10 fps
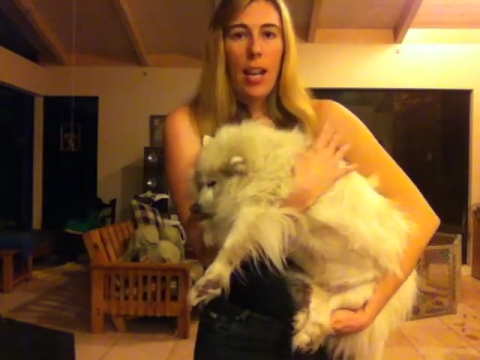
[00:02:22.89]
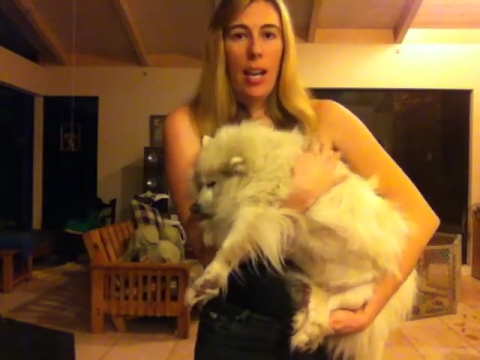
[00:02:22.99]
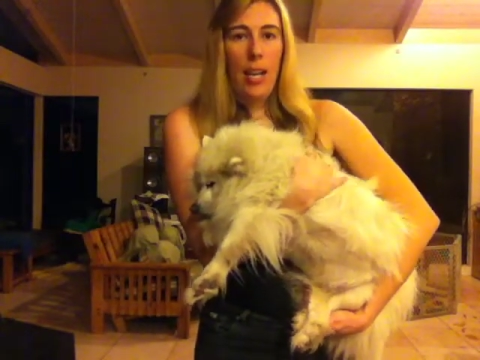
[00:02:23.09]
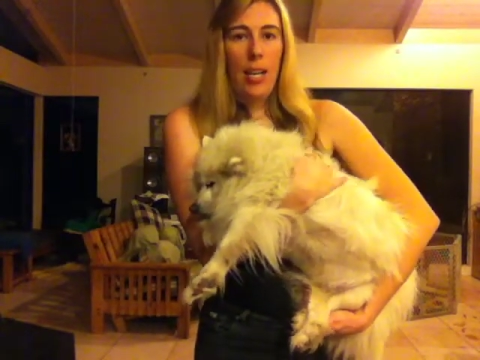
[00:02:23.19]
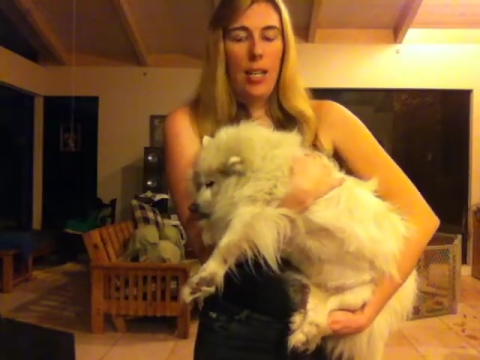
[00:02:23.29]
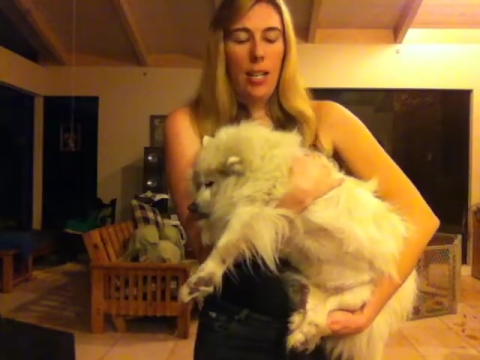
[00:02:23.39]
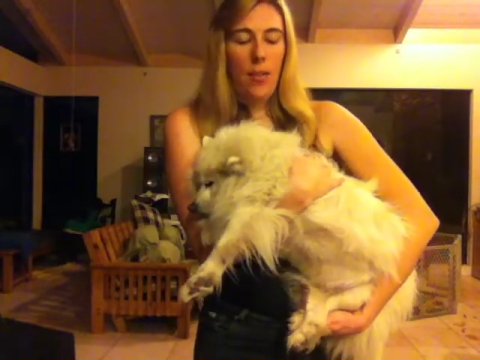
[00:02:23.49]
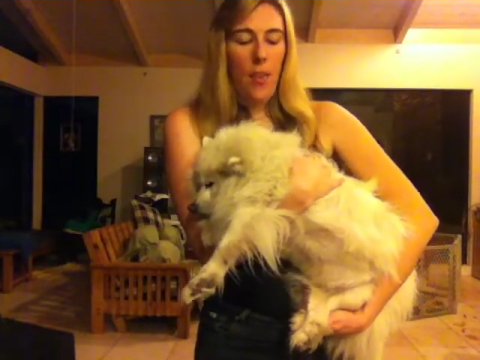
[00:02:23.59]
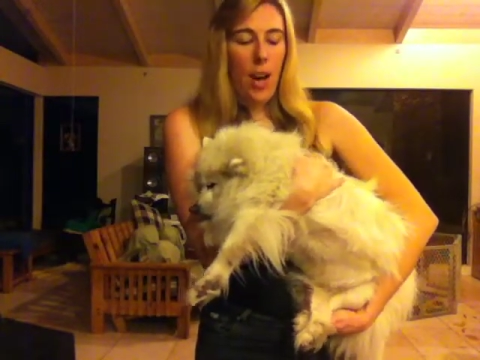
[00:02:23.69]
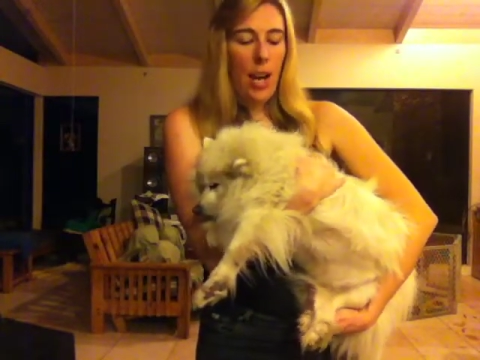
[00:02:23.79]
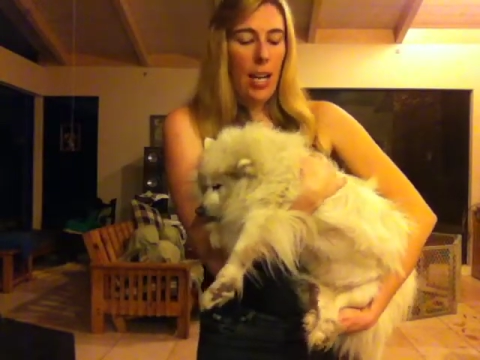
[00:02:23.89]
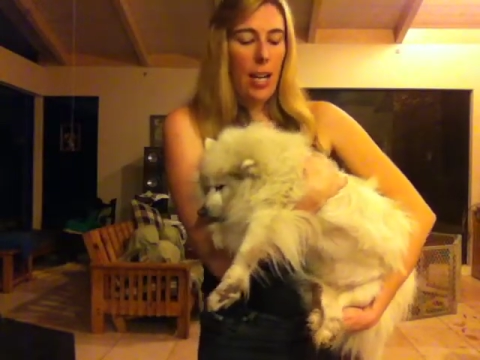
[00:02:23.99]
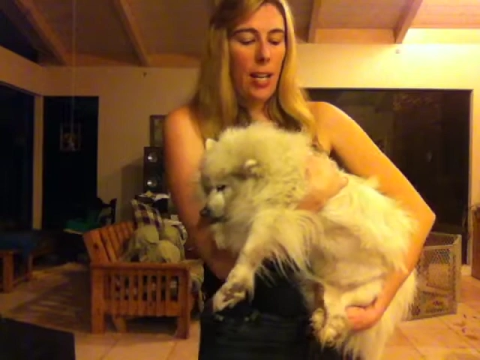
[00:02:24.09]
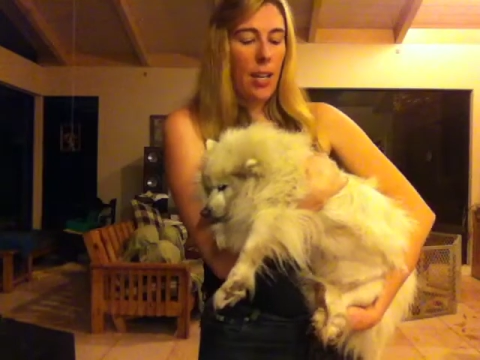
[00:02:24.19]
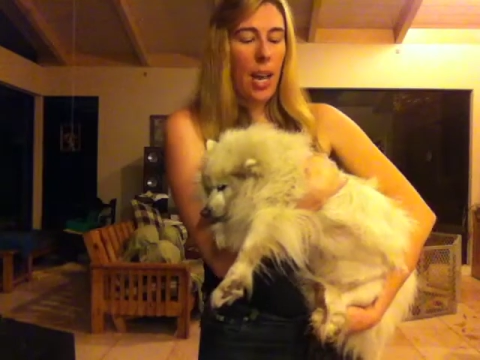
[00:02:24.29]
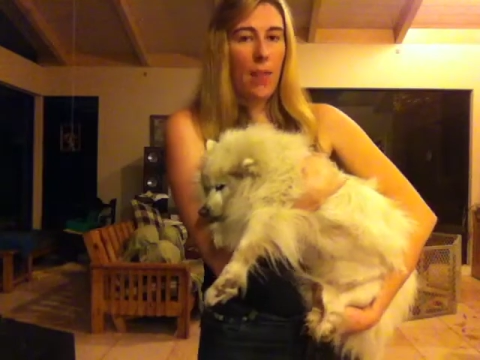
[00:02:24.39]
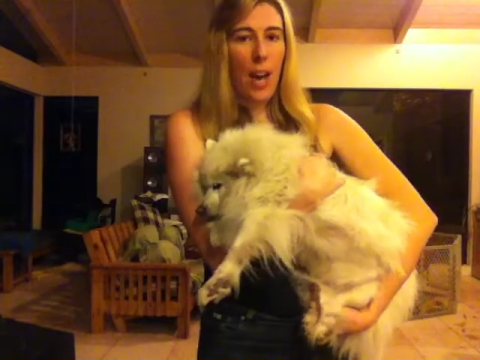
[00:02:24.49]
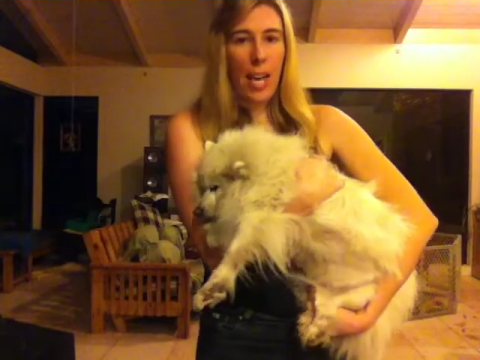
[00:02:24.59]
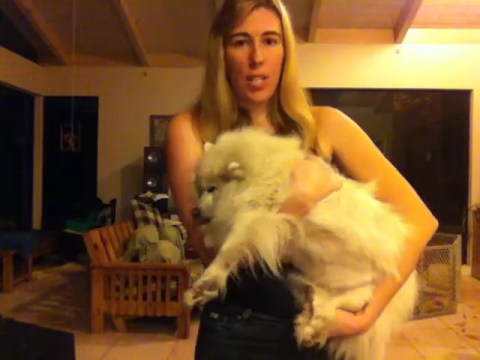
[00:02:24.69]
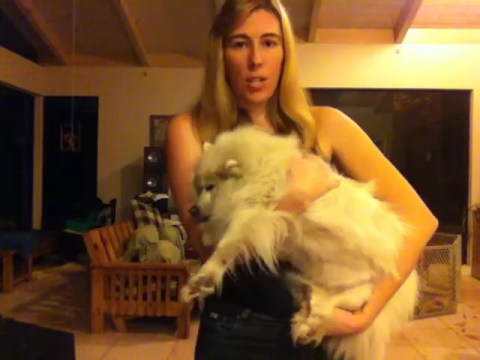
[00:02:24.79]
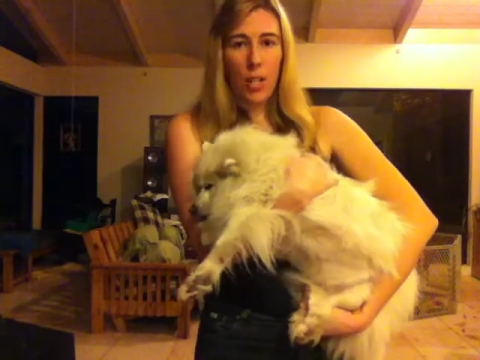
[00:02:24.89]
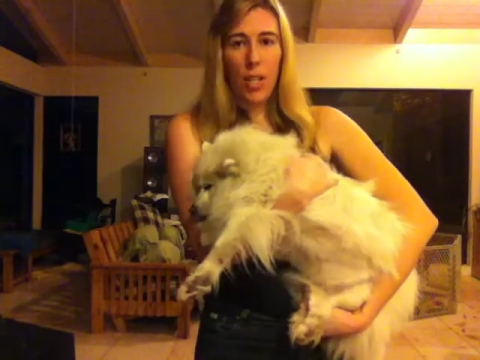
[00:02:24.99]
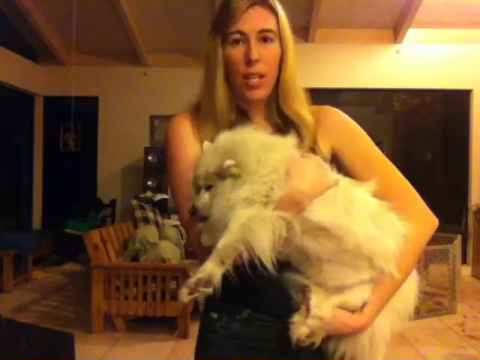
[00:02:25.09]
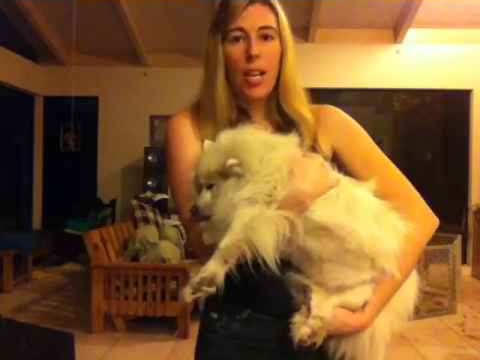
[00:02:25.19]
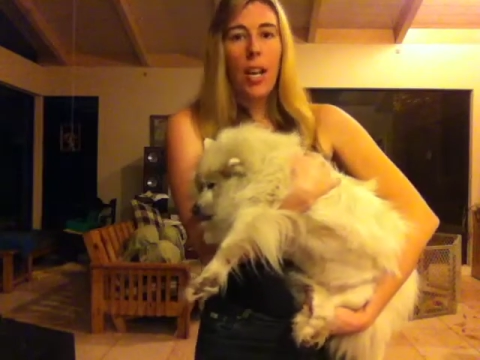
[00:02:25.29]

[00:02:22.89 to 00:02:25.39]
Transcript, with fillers: And if I have extra,